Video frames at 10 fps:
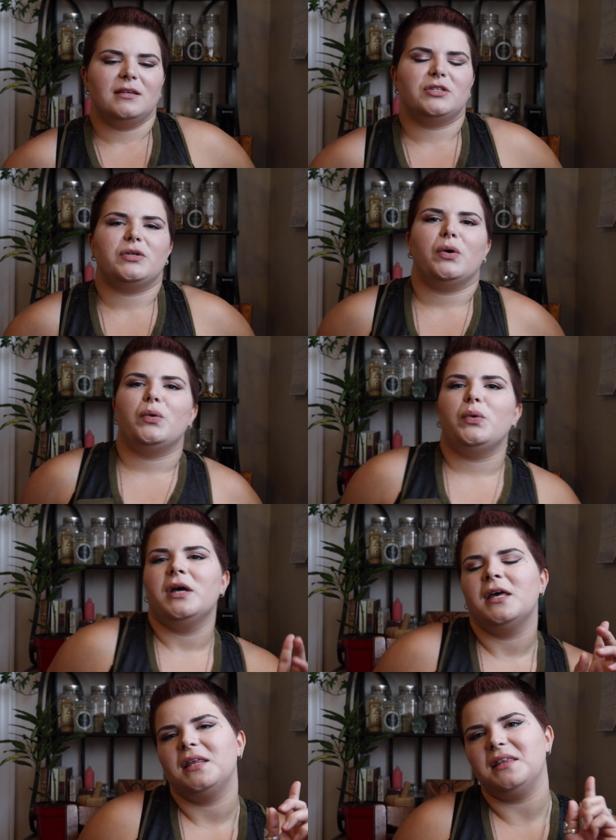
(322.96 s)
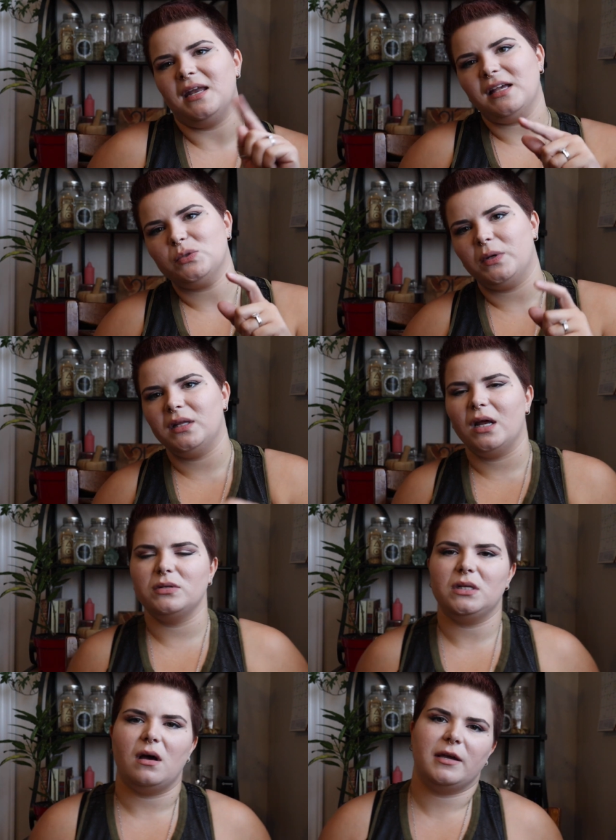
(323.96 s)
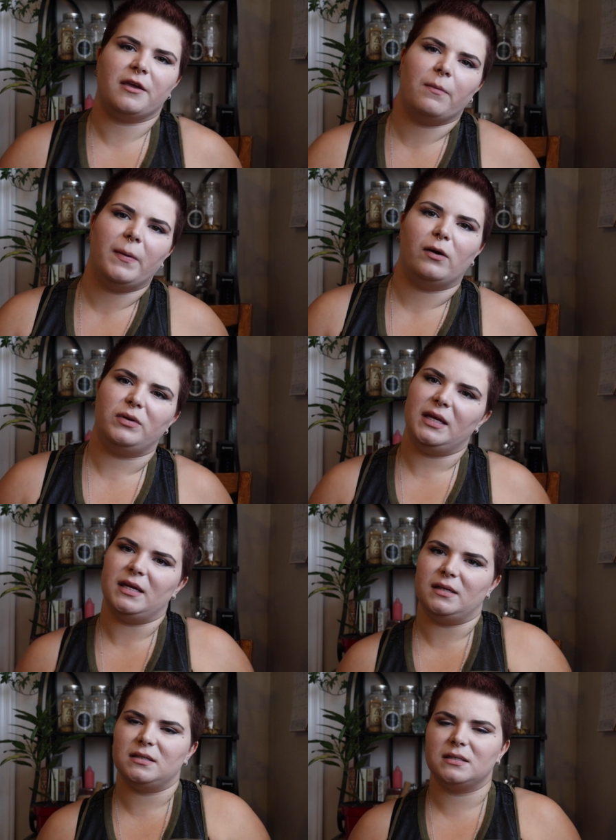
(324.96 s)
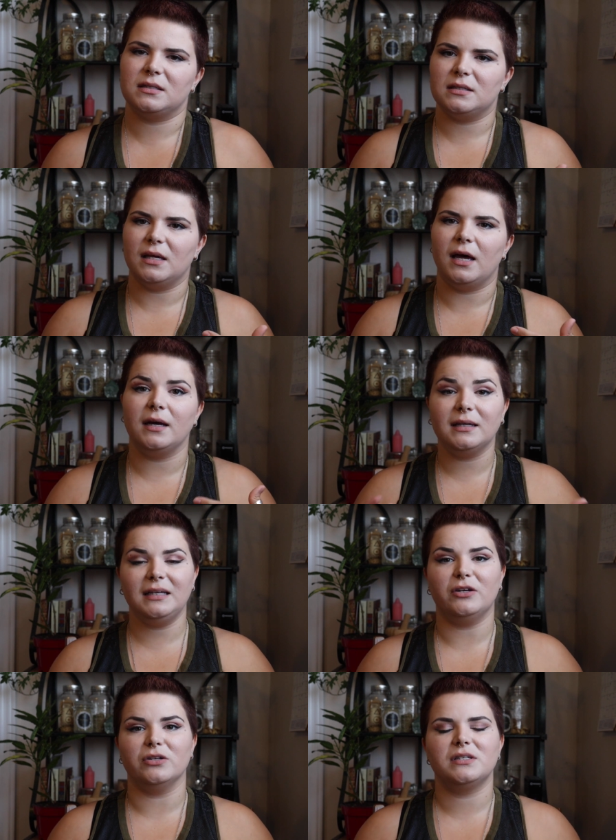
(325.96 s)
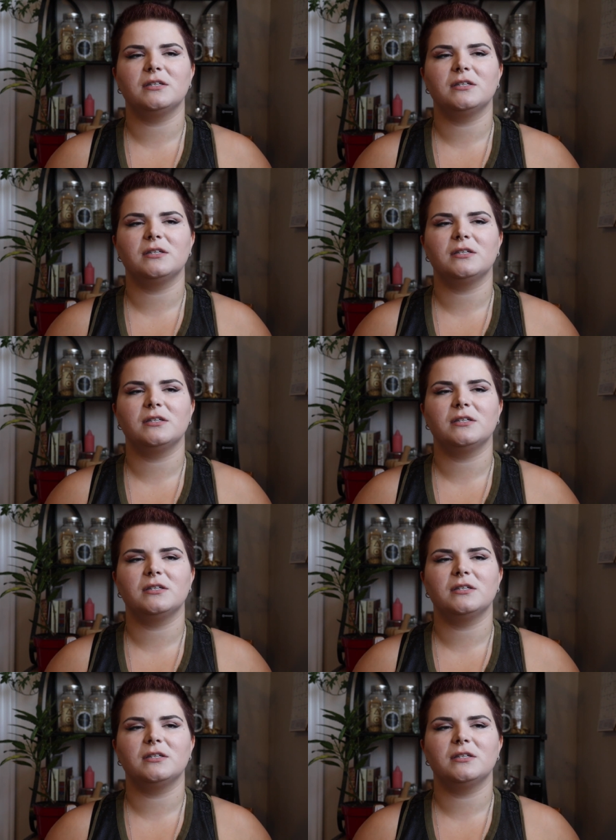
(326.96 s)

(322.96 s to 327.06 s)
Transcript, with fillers: So the next one that I was talking about is uh, cleaners.